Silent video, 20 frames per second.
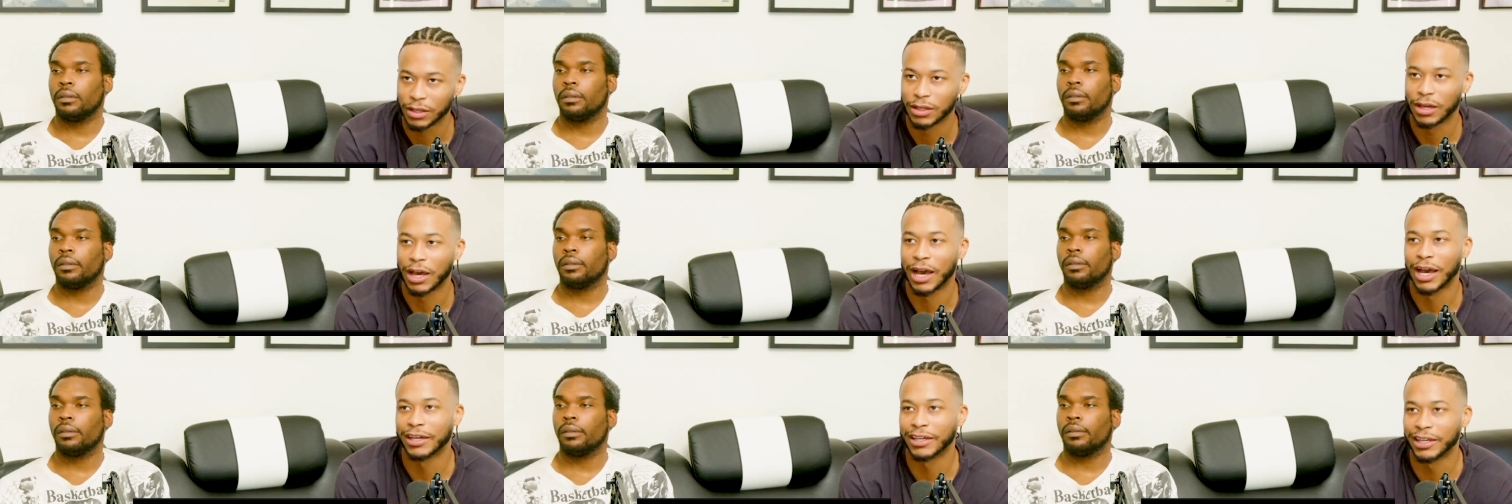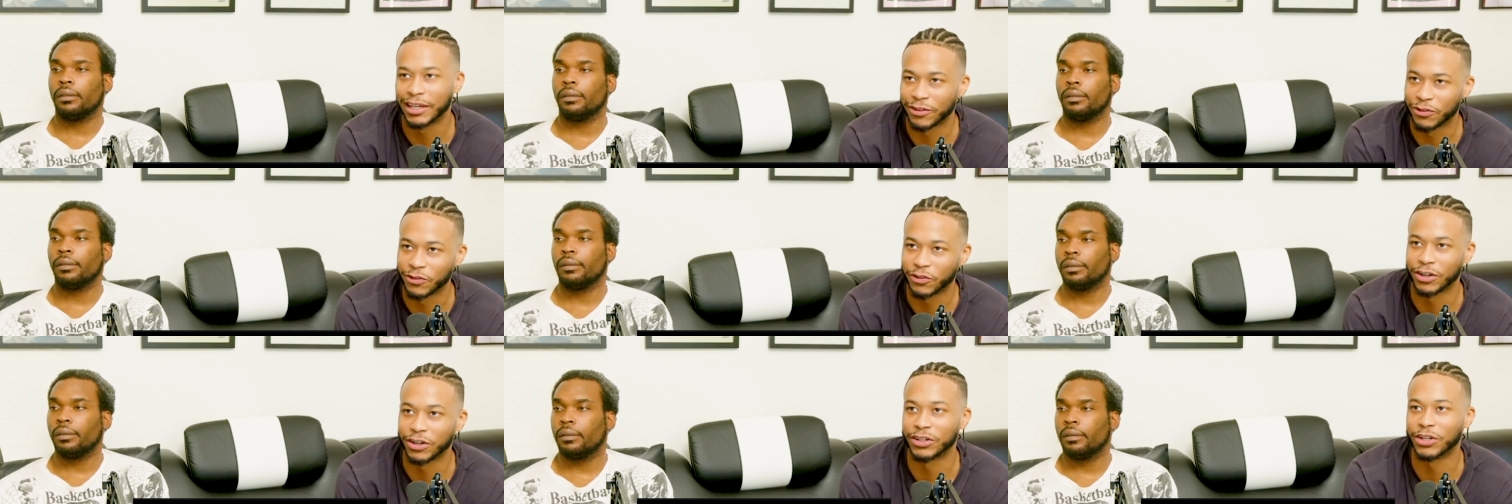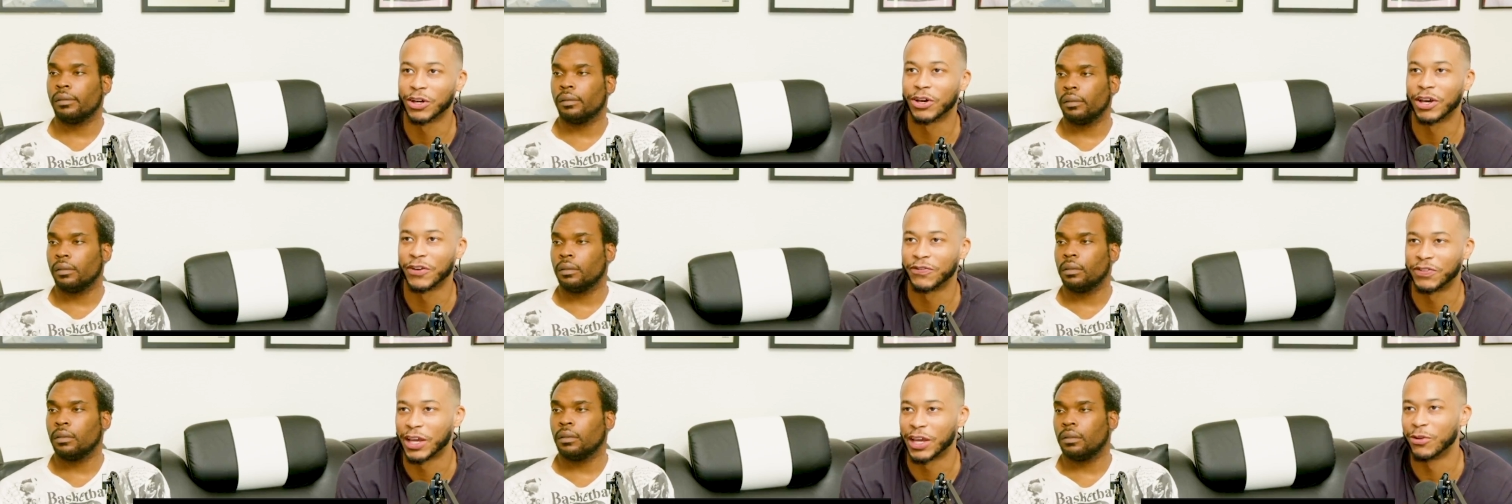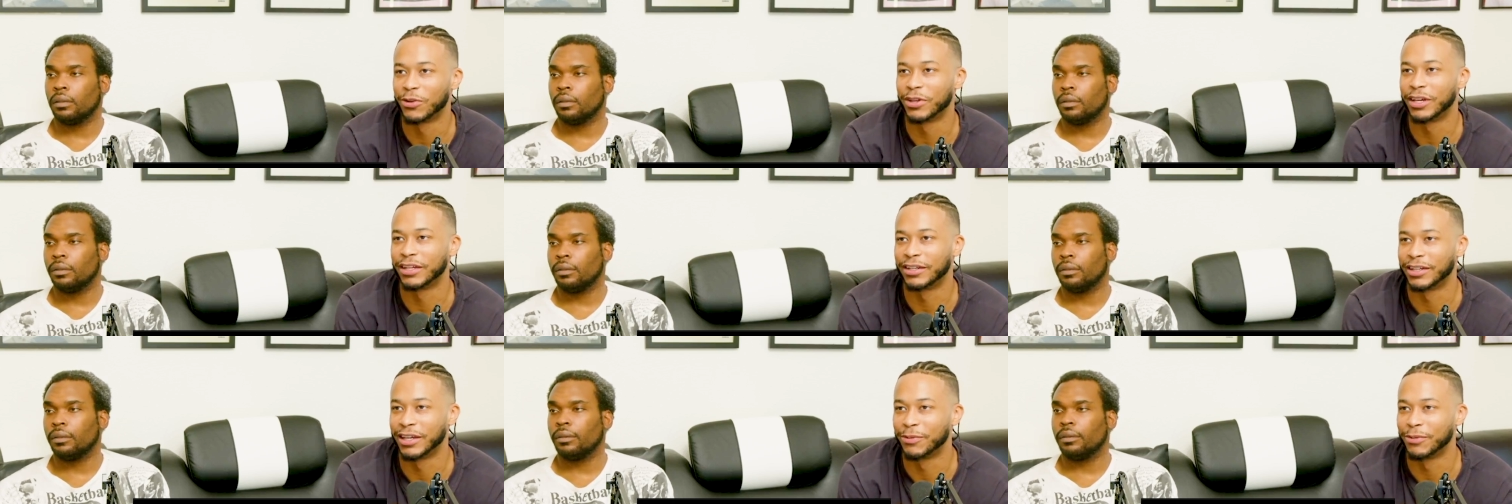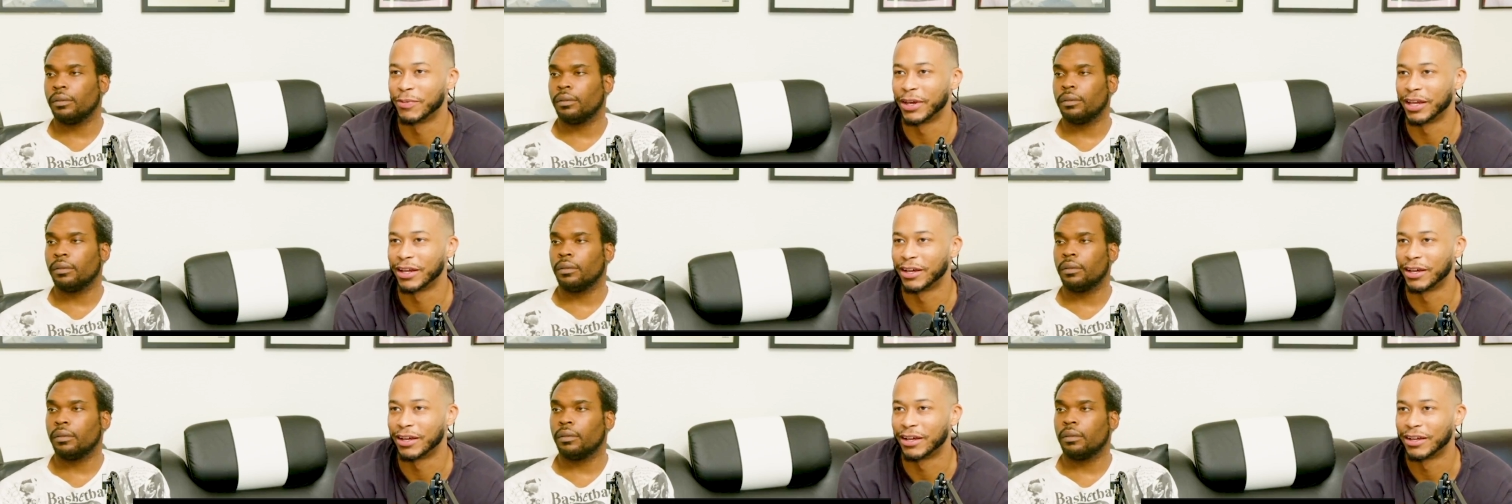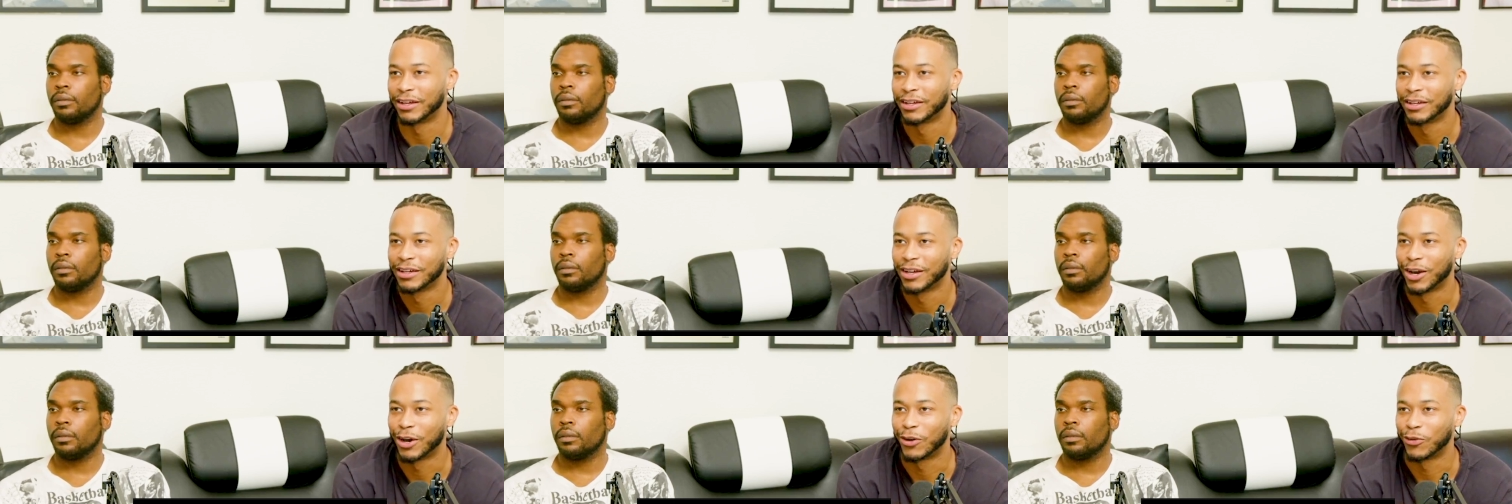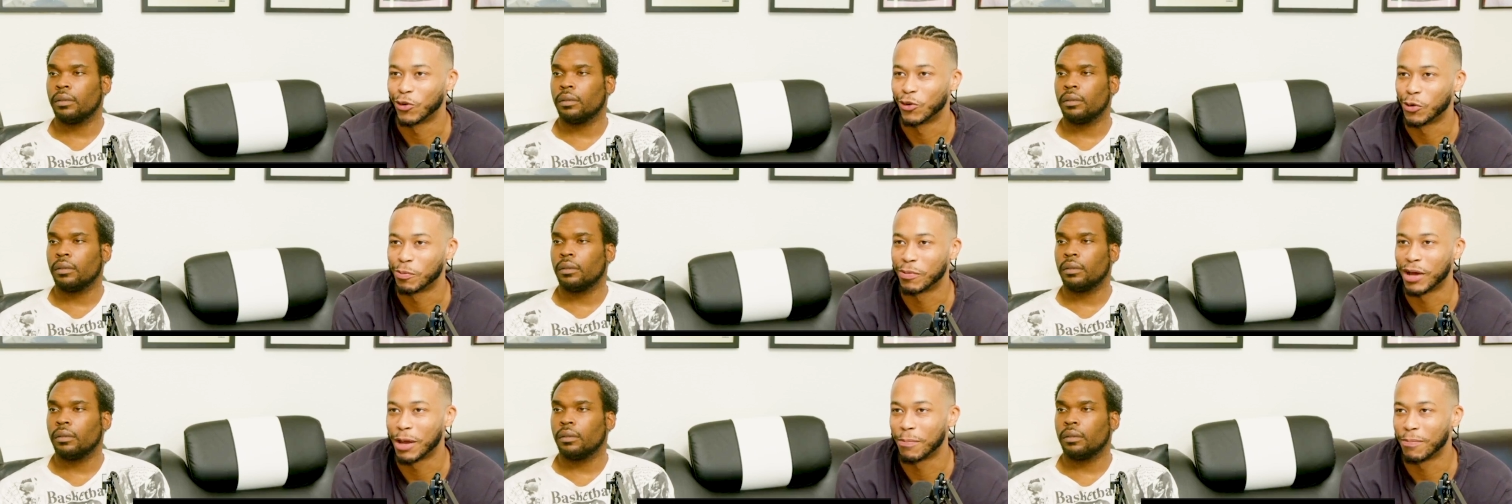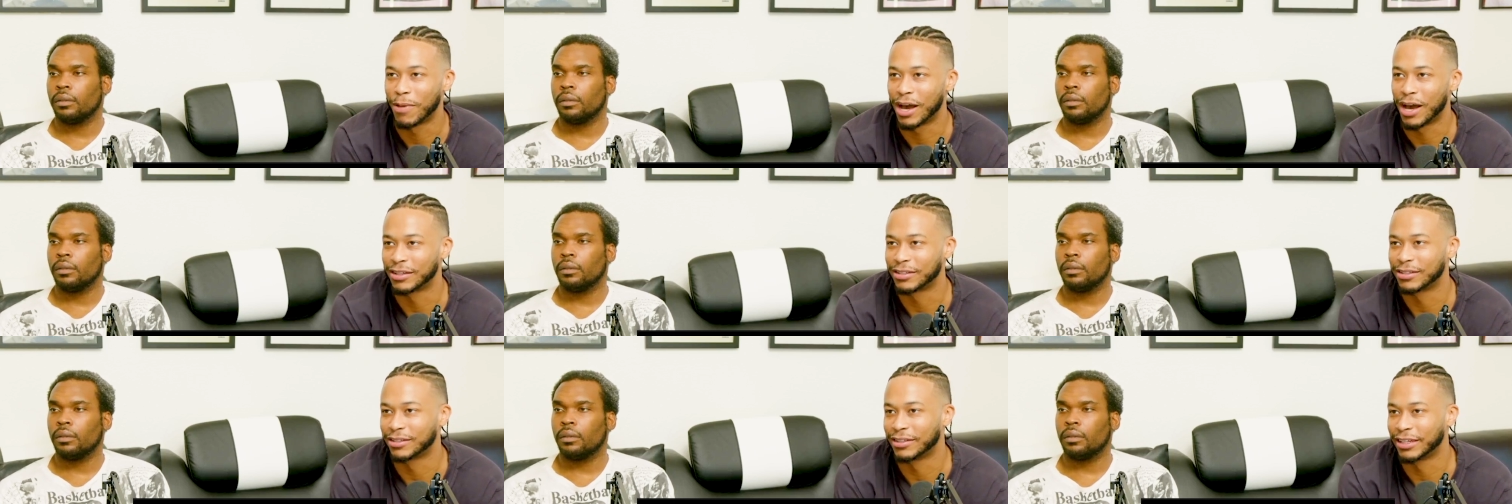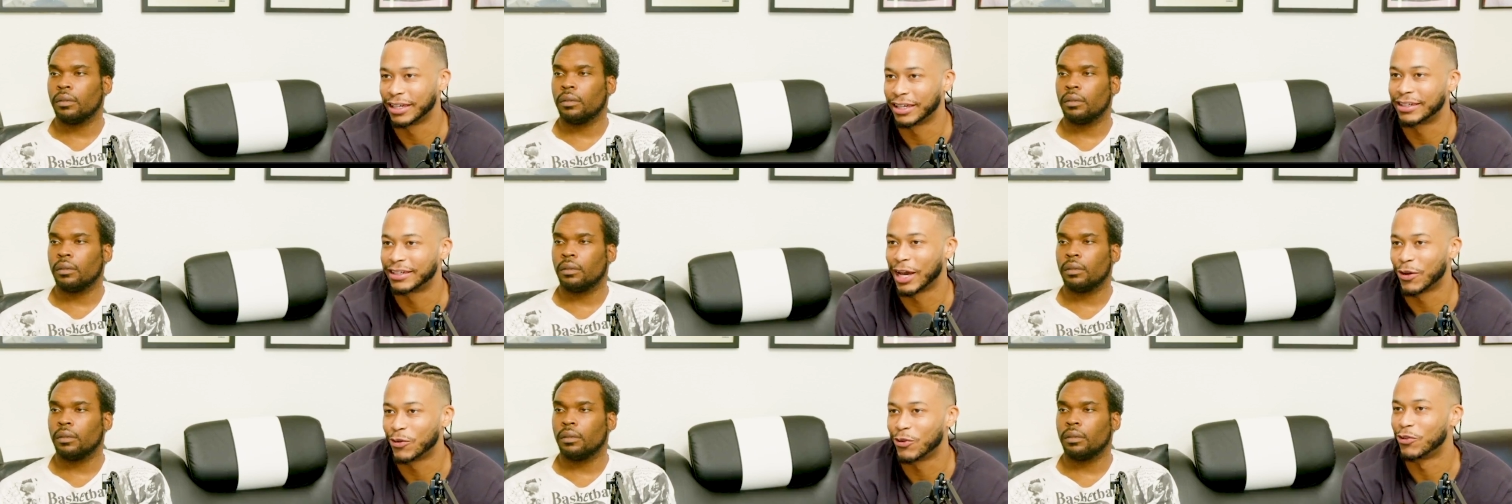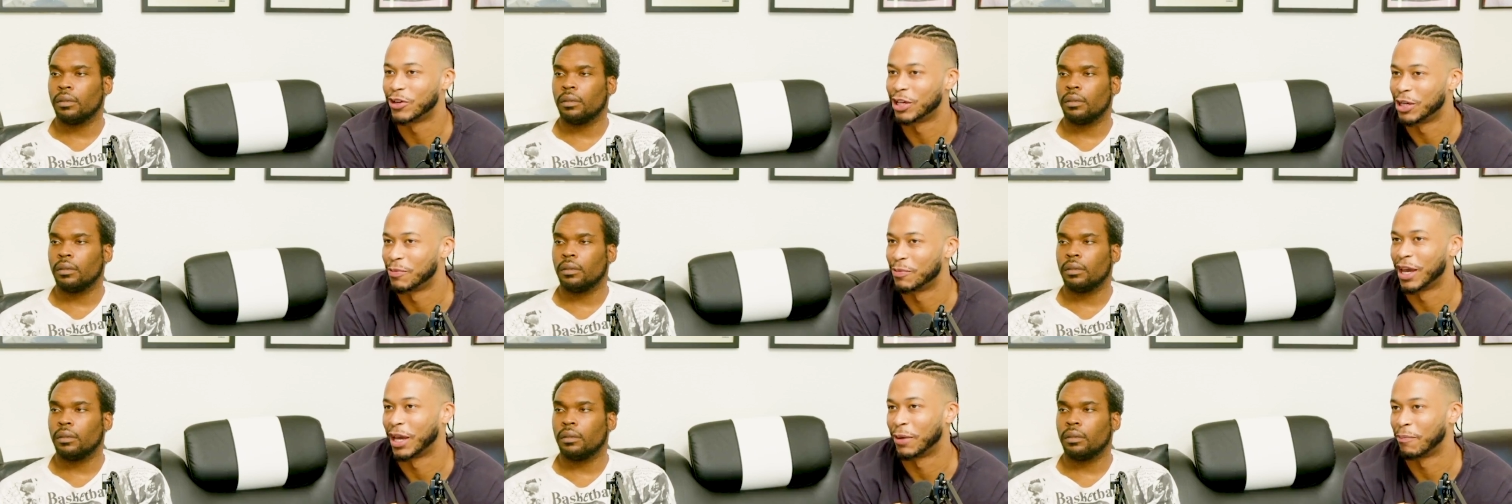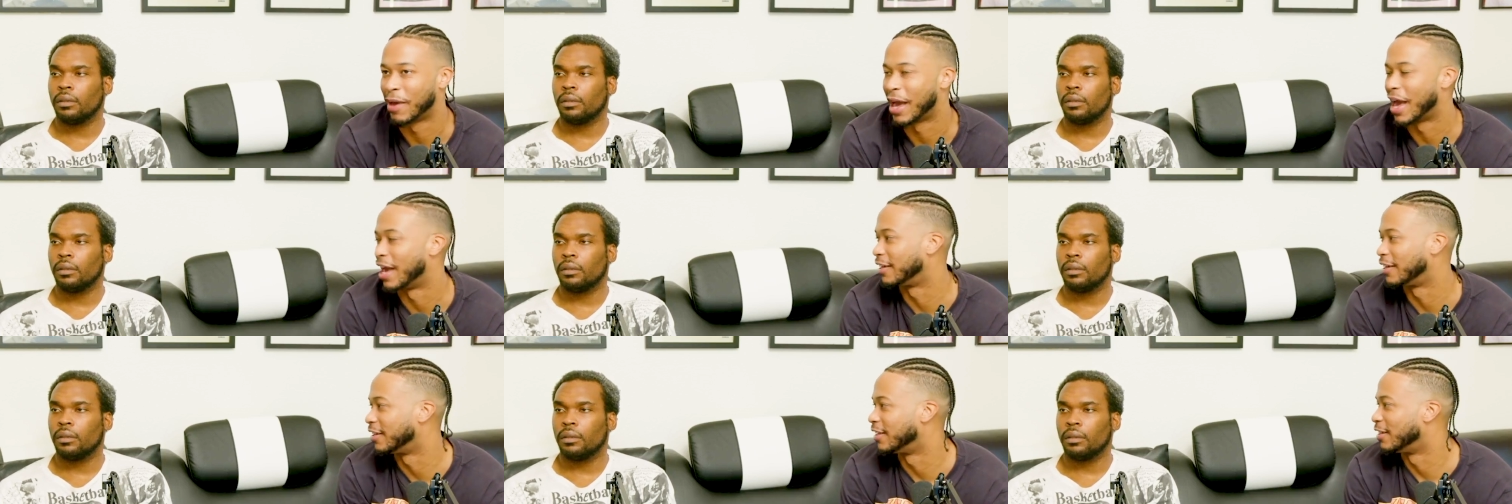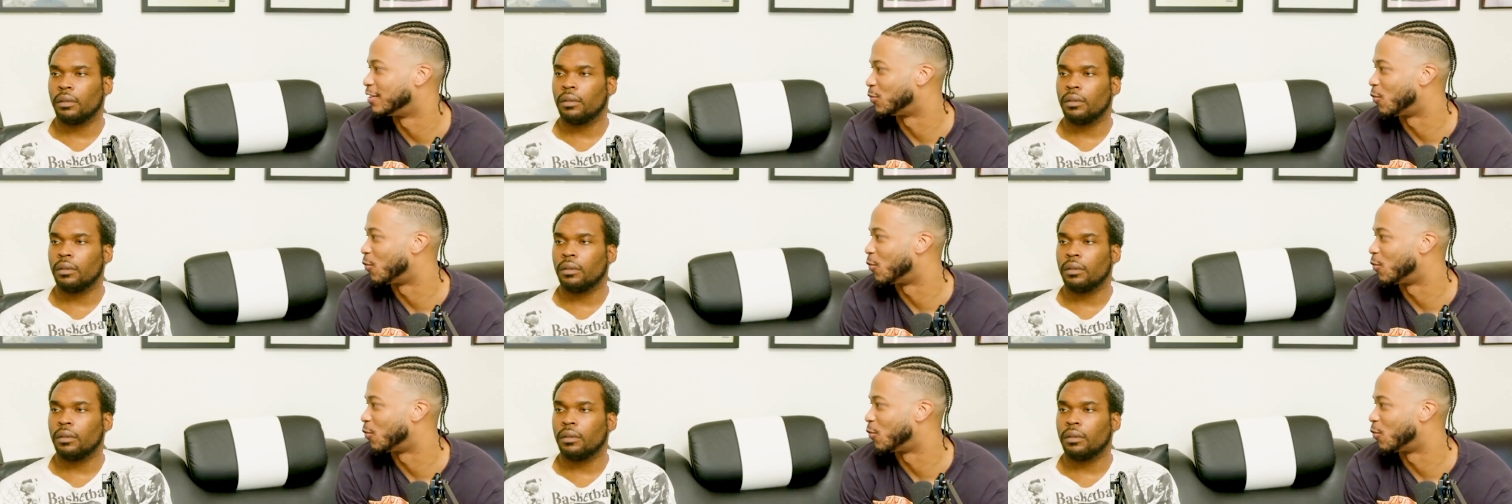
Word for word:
Speaker 1: I can't front though. If they really did made a, a robot boxing league, that would really make mad kids